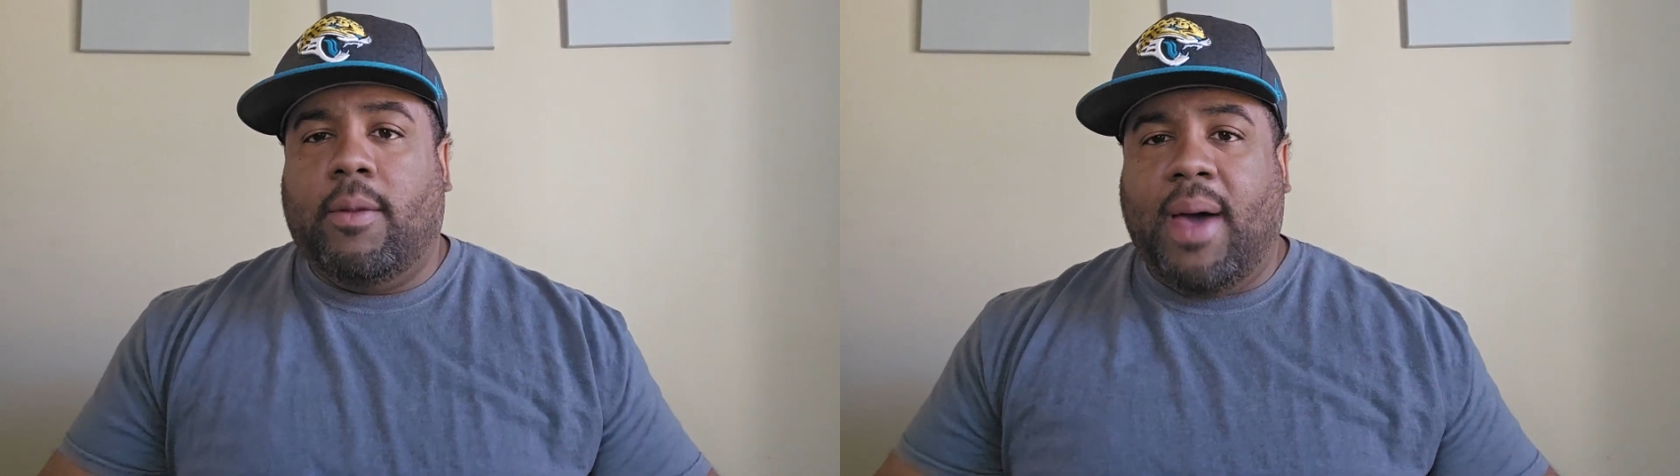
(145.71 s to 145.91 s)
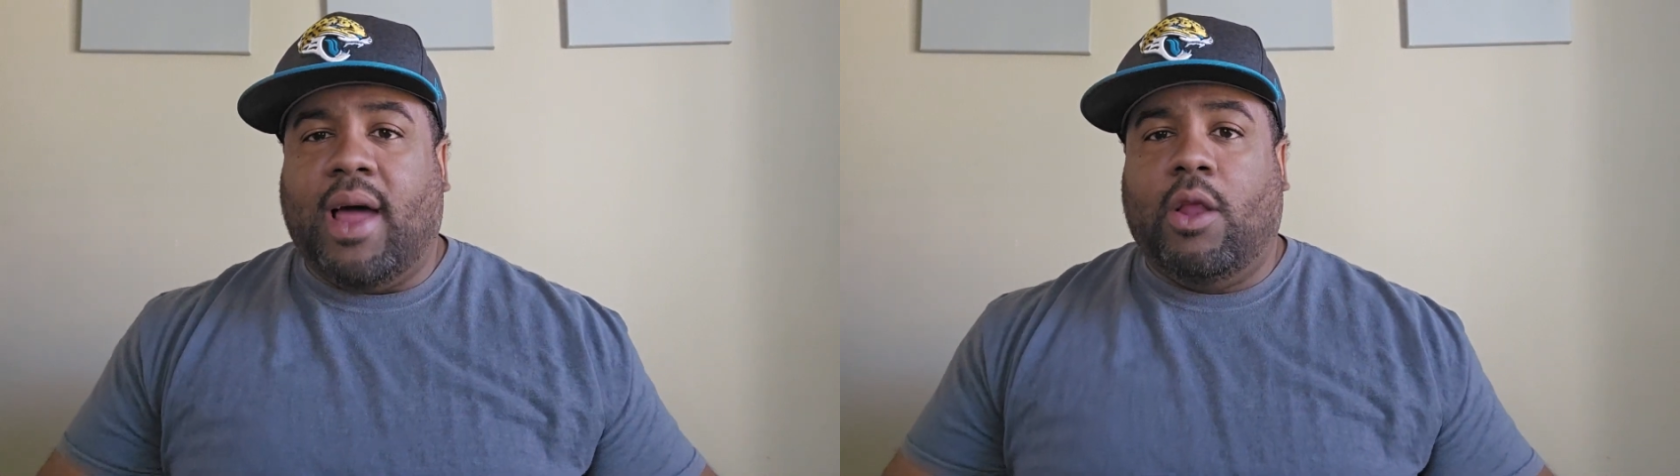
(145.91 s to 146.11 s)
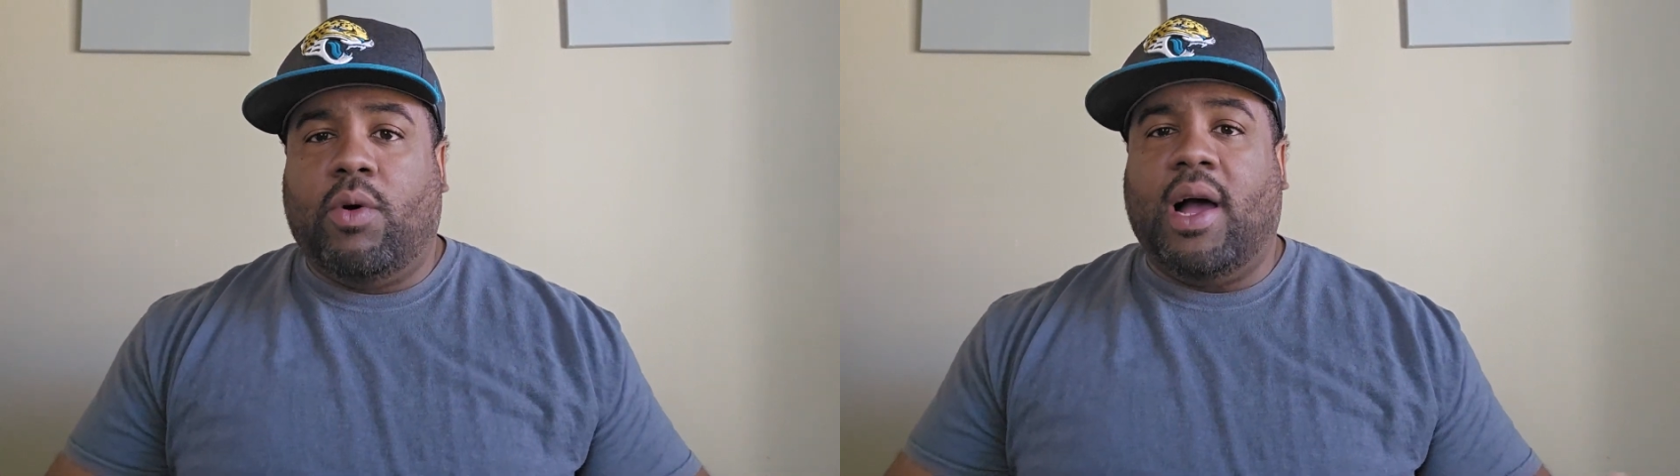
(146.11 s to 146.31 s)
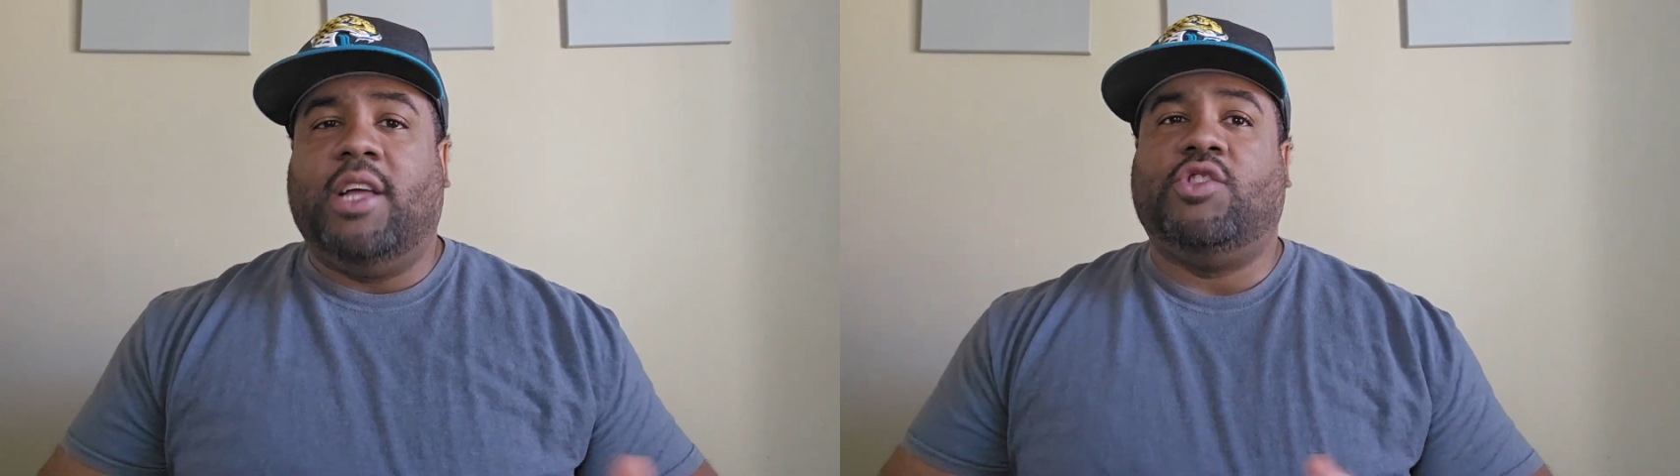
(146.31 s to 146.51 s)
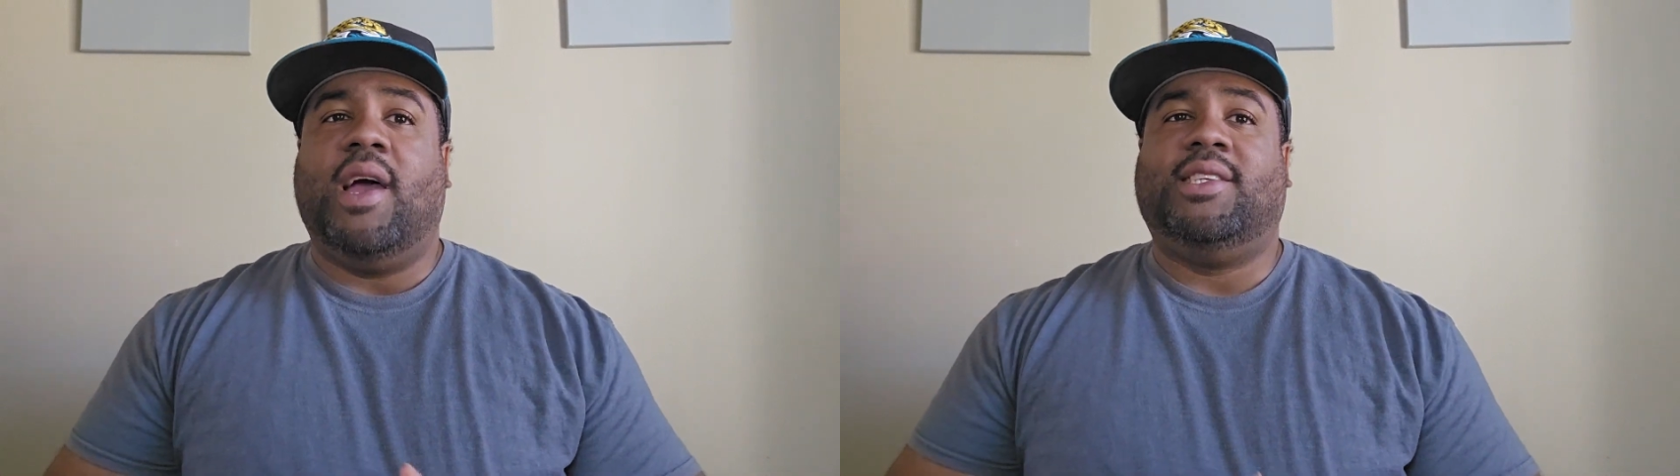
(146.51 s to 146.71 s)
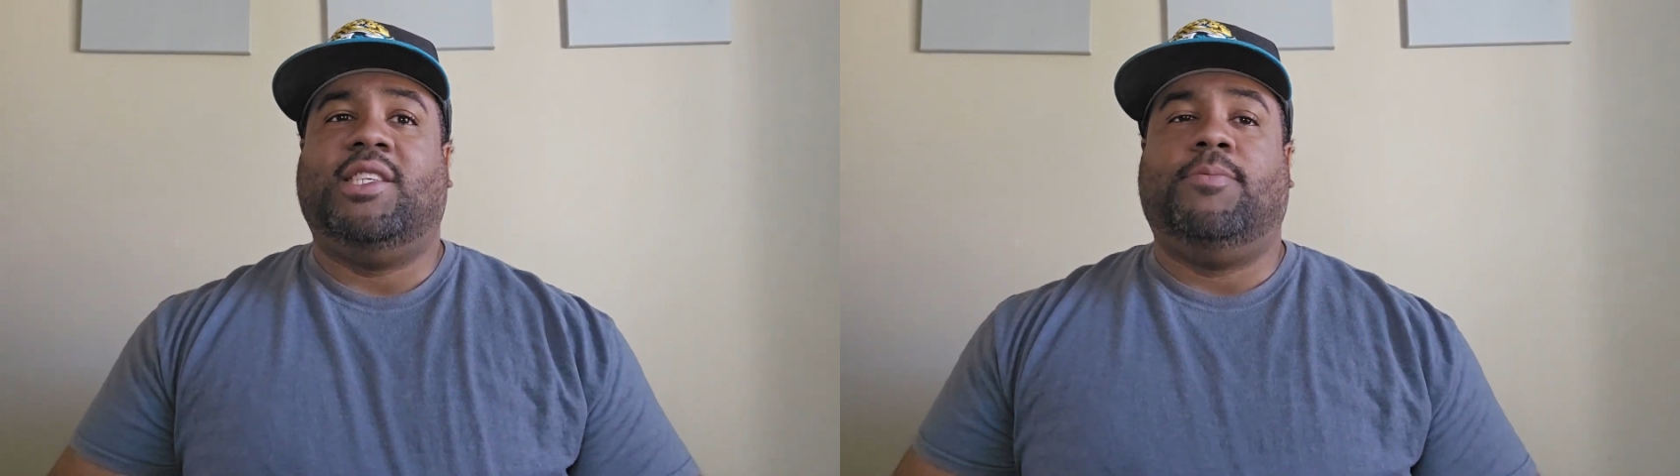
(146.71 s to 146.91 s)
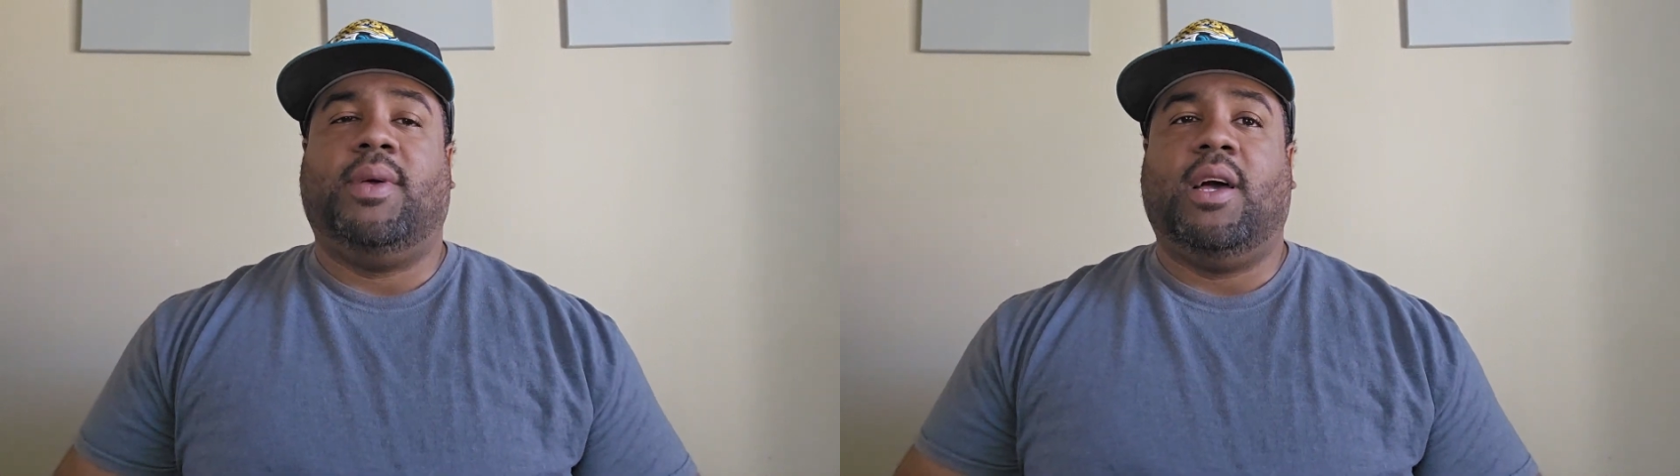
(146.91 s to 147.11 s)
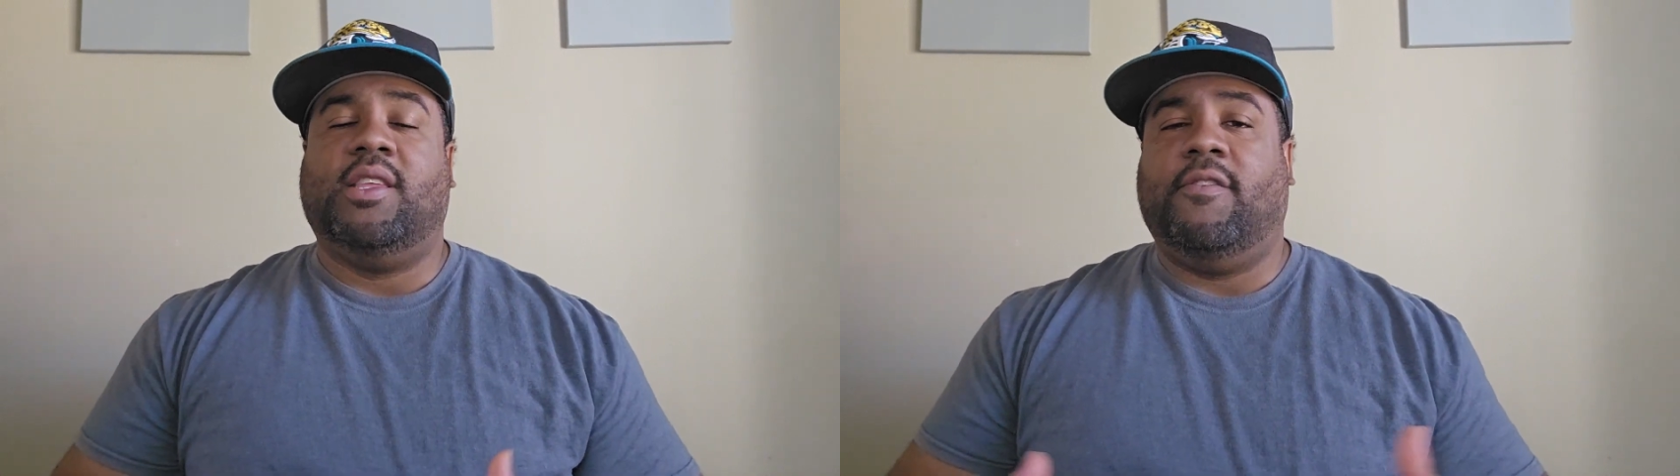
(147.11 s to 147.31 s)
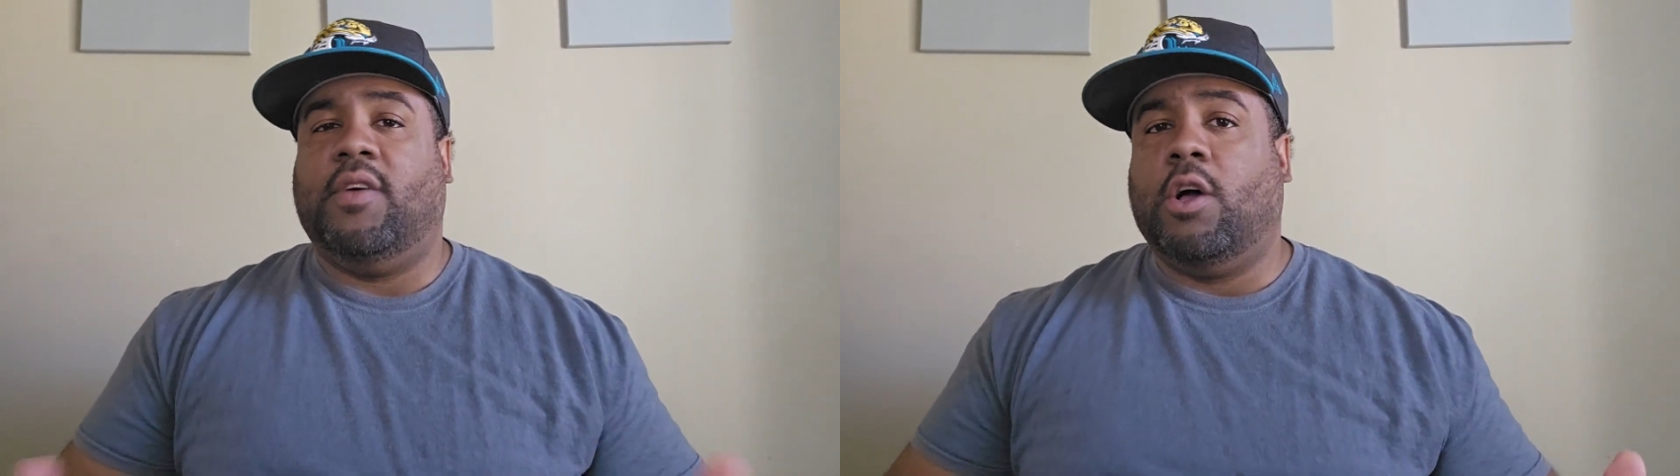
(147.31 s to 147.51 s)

to backload contracts is because if